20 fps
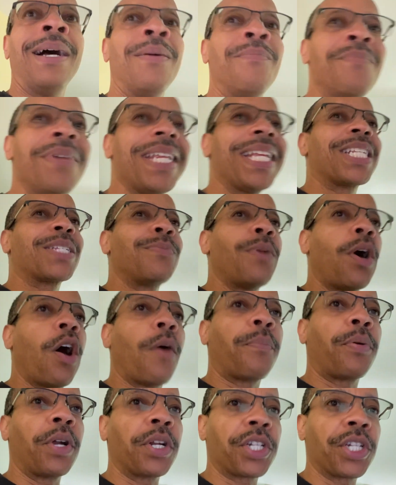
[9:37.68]
made a small
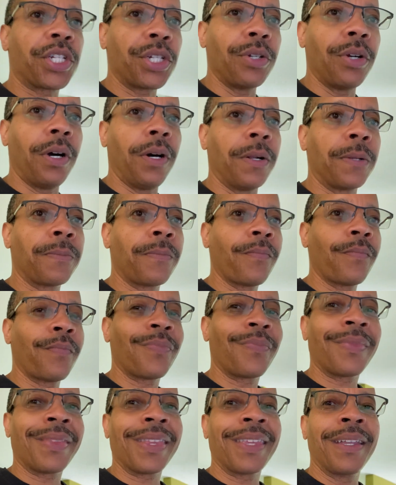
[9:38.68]
purchase, you all.
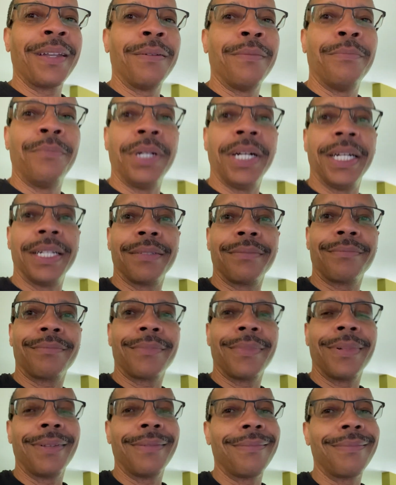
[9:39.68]
But
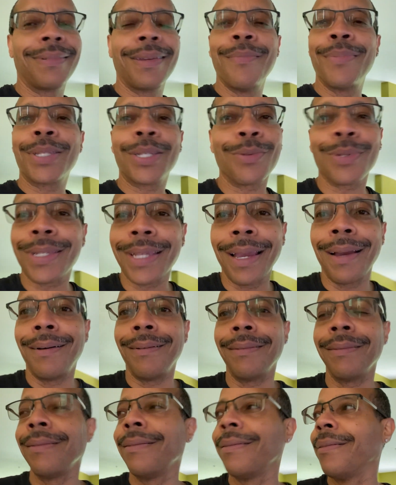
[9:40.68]
if it's on
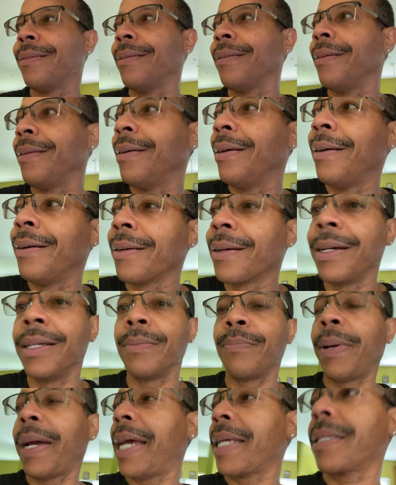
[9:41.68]
sale. Couldn't
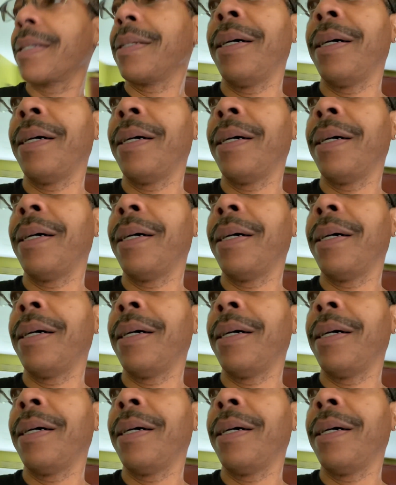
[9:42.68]
pass it